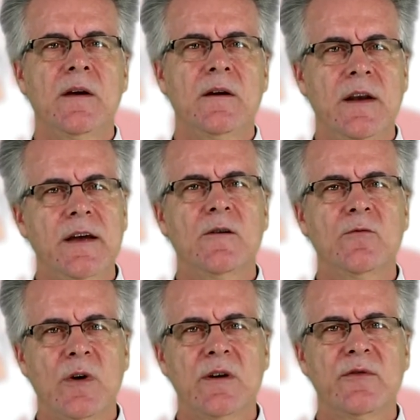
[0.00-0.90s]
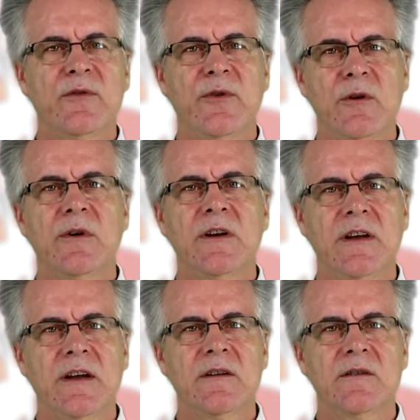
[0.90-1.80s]
Click on one of the following
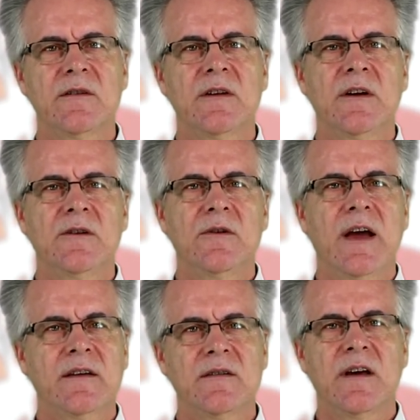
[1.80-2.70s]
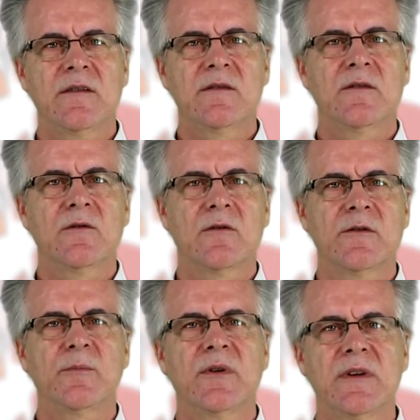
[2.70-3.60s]
links to access the
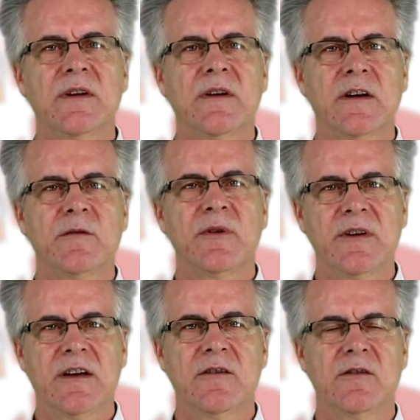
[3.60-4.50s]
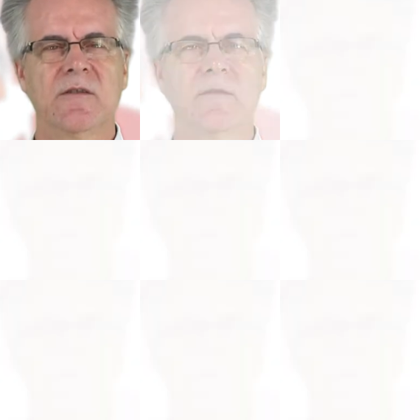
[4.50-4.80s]
corresponding explanation.